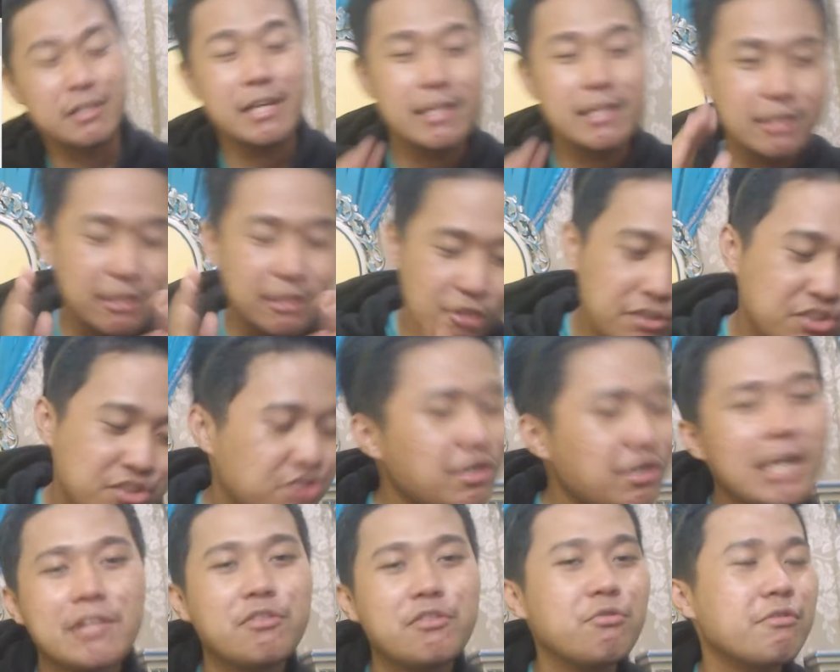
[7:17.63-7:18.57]
first
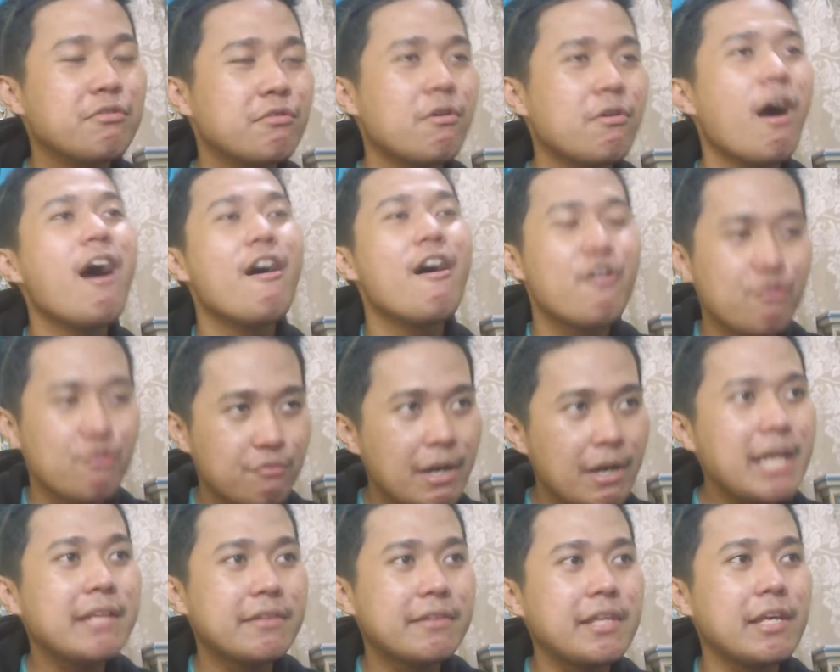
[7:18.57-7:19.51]
track to do
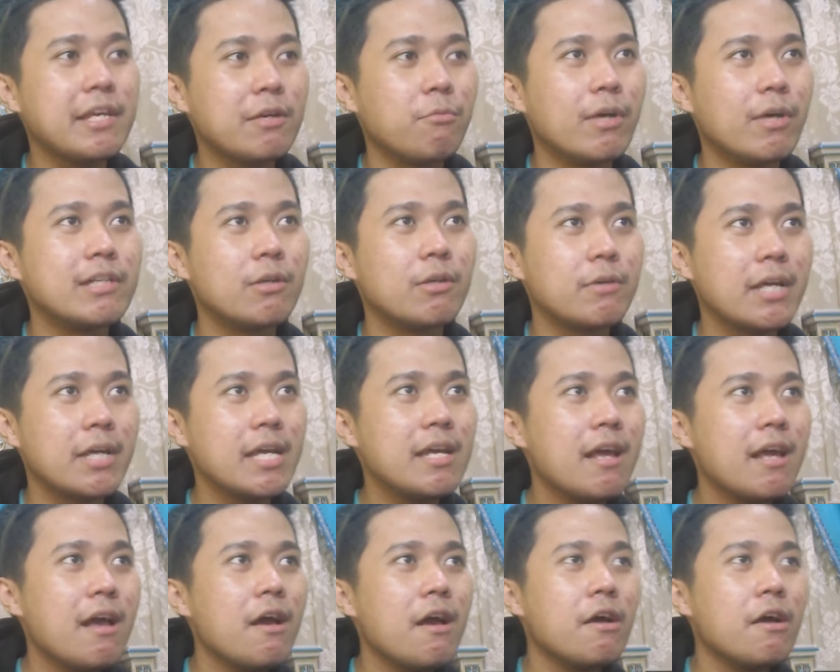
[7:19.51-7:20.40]
rating one, okay?